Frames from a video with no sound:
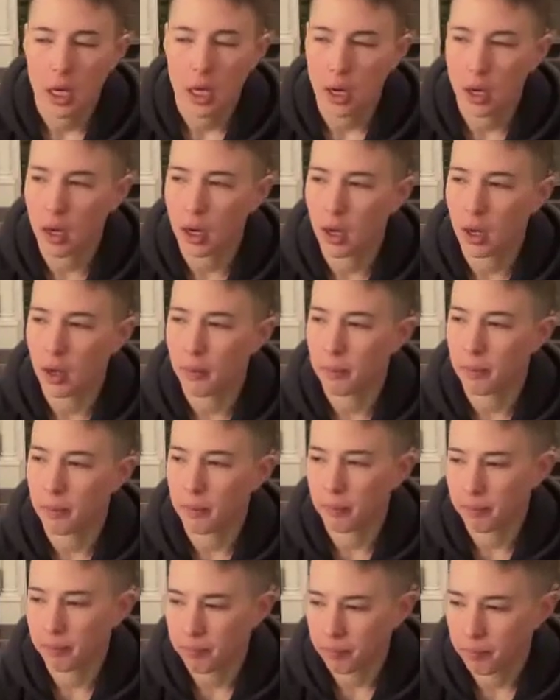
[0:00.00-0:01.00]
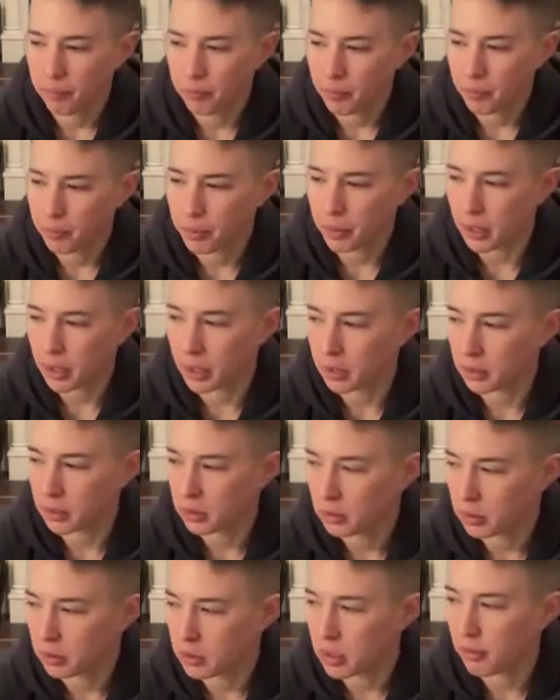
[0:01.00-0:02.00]
But
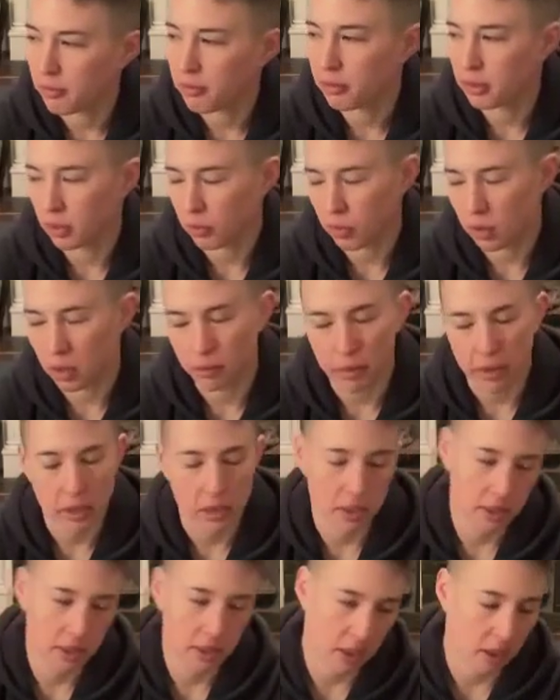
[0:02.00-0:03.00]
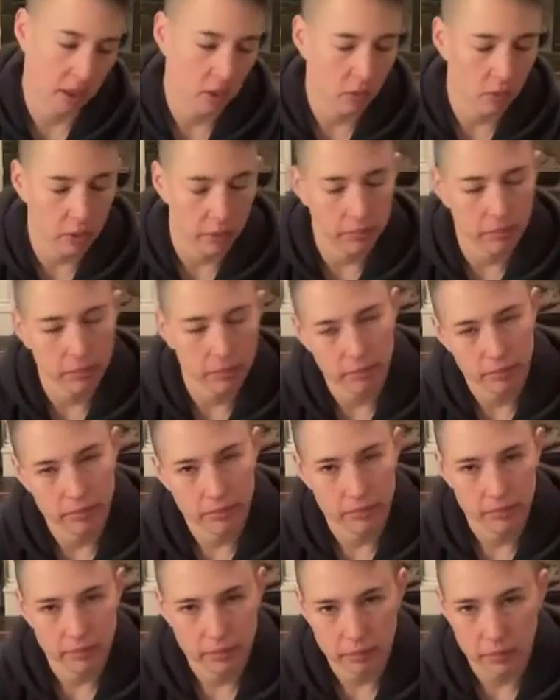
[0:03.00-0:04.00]
definitely want to buy the second one,
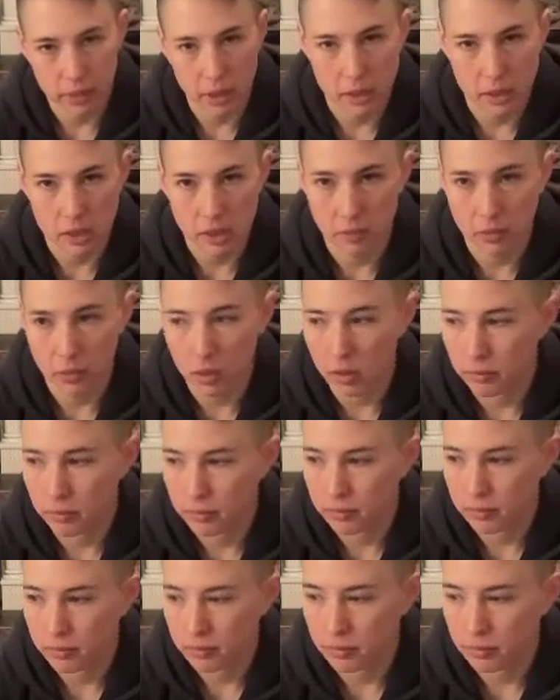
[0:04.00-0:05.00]
next level.